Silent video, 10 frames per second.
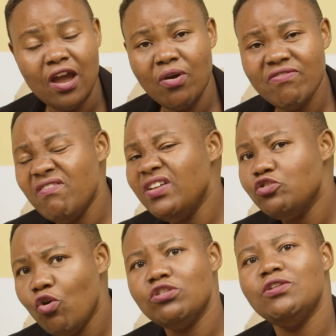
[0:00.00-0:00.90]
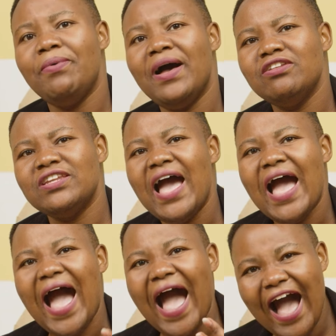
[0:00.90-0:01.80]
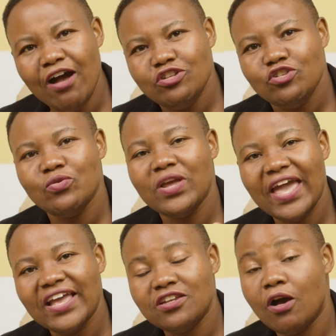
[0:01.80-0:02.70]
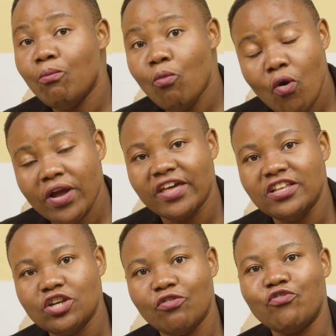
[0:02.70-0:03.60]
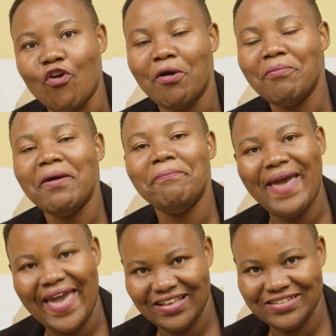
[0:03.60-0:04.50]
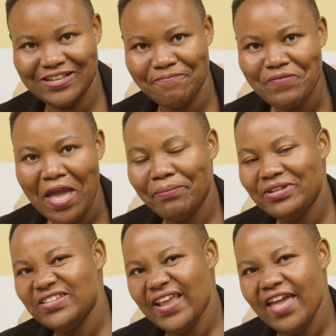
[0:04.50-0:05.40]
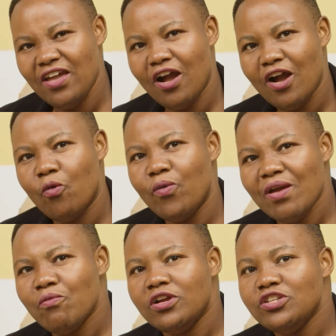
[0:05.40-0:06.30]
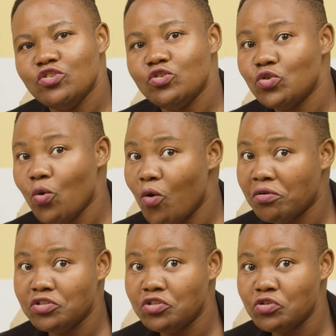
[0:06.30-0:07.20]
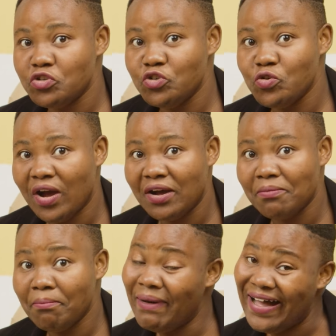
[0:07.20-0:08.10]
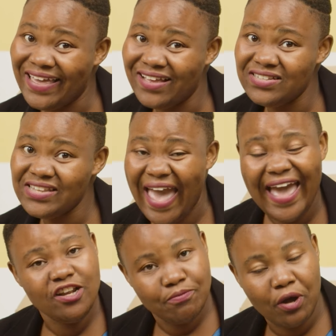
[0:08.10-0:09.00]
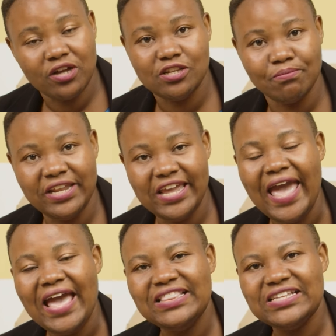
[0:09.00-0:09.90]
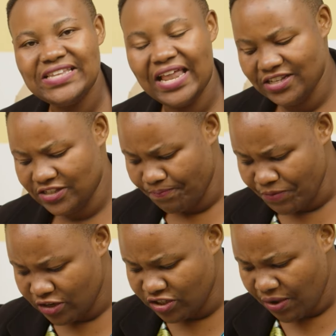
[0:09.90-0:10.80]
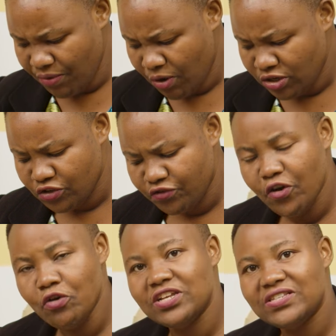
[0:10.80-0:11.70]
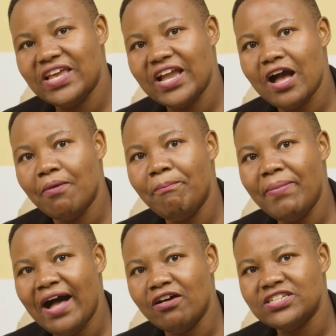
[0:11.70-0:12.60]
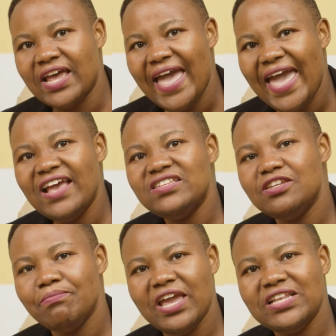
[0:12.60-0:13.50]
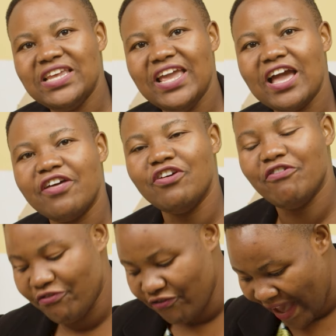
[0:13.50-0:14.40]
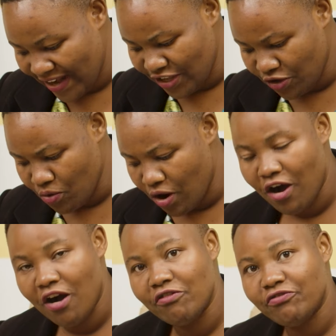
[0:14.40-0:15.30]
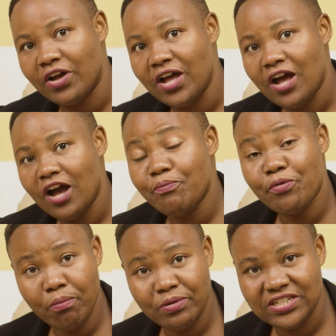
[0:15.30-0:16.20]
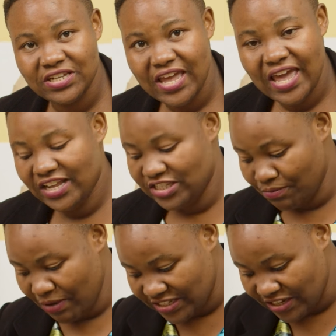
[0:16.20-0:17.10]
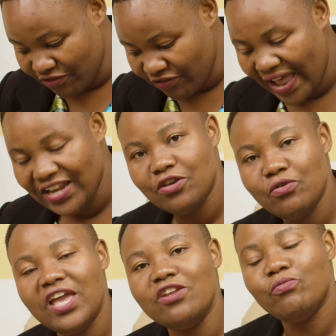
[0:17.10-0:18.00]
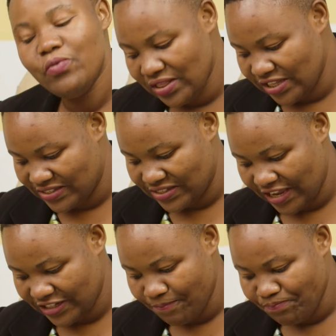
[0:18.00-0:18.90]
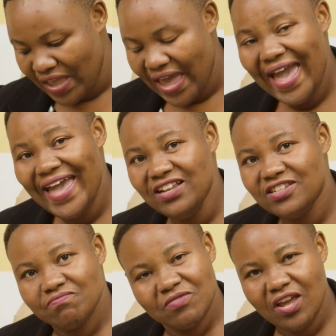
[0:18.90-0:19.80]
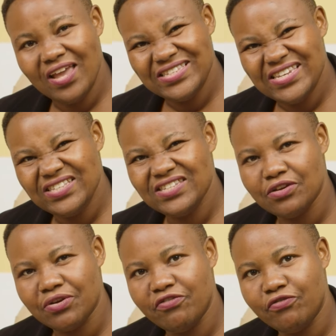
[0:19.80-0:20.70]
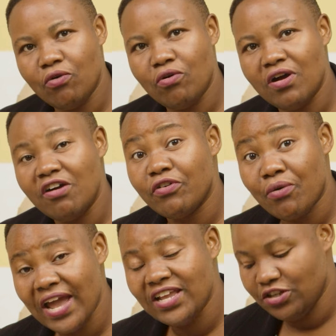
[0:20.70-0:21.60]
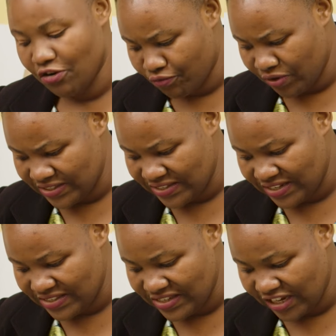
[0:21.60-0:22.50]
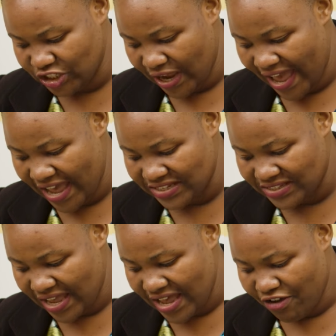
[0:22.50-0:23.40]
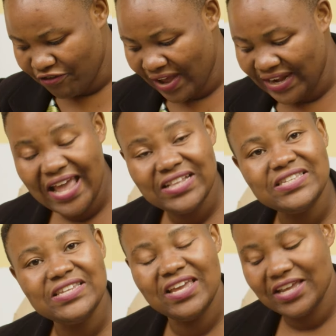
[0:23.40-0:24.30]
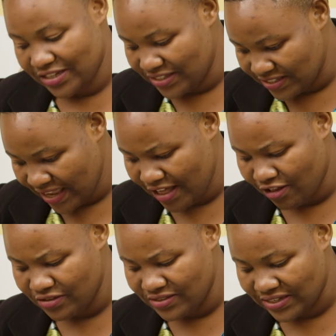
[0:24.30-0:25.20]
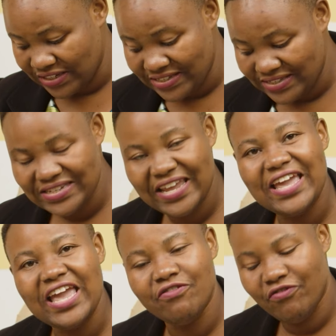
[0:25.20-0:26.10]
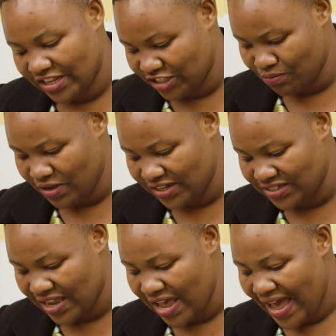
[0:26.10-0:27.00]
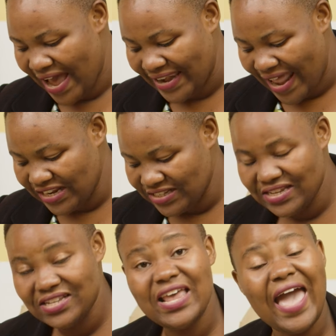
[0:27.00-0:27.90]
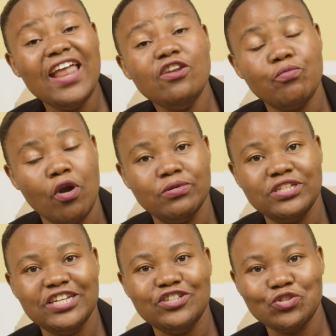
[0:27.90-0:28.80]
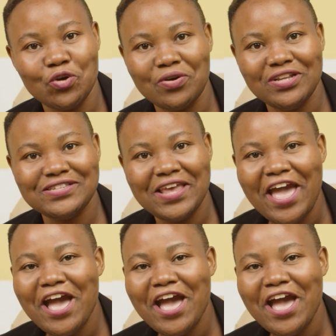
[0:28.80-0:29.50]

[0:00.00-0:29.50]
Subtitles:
We've even talked about how to get a mortgage from banks. But today, we want to talk to buyers and possibly the sellers. Today, we want to focusing about estimating the value of a property, estimating value in real estate. And it's necessary for a variety of reasons, such as financing, sales, listing, investment, analysis, and property insurance.